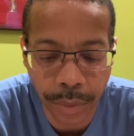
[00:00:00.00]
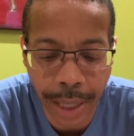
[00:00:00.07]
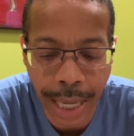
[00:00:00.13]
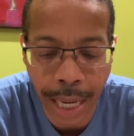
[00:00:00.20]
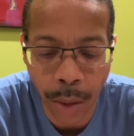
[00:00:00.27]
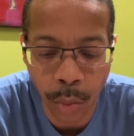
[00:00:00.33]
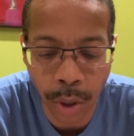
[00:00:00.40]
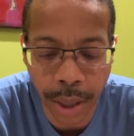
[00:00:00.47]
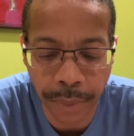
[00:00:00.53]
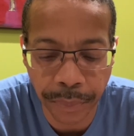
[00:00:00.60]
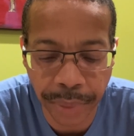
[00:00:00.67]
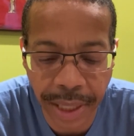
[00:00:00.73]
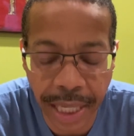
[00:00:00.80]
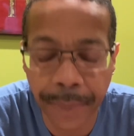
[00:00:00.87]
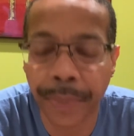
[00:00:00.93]
I want
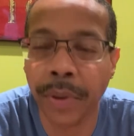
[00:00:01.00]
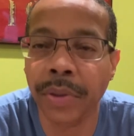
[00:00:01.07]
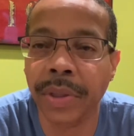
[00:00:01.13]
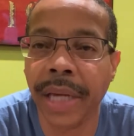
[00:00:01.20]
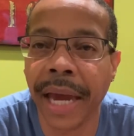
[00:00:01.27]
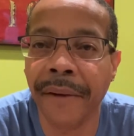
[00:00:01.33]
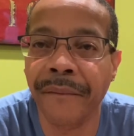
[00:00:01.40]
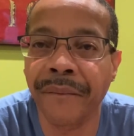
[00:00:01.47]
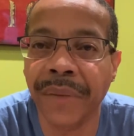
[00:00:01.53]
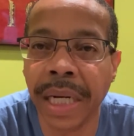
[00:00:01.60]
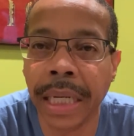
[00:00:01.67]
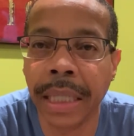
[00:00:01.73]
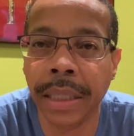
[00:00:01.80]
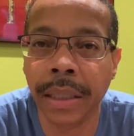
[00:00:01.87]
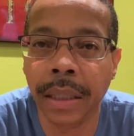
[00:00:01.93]
people to have
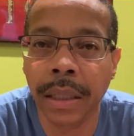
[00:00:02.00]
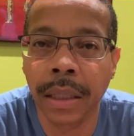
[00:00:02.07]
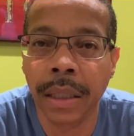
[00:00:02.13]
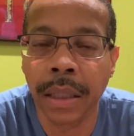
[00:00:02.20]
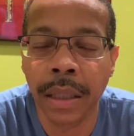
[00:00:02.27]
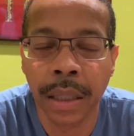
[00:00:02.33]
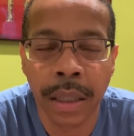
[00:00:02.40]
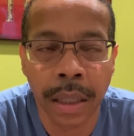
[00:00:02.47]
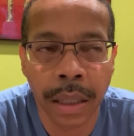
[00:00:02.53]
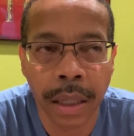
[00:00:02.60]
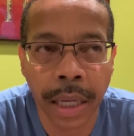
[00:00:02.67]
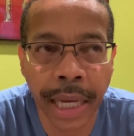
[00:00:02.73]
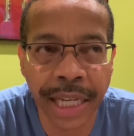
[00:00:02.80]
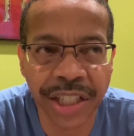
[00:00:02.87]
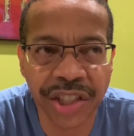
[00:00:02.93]
fun
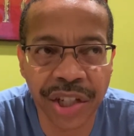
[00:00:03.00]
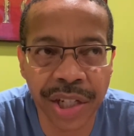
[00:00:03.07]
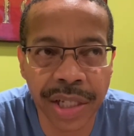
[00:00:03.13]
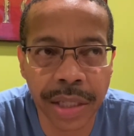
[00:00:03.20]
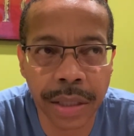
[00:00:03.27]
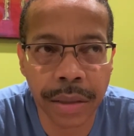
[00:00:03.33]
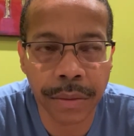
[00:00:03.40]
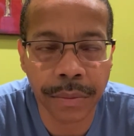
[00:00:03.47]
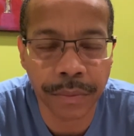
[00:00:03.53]
and just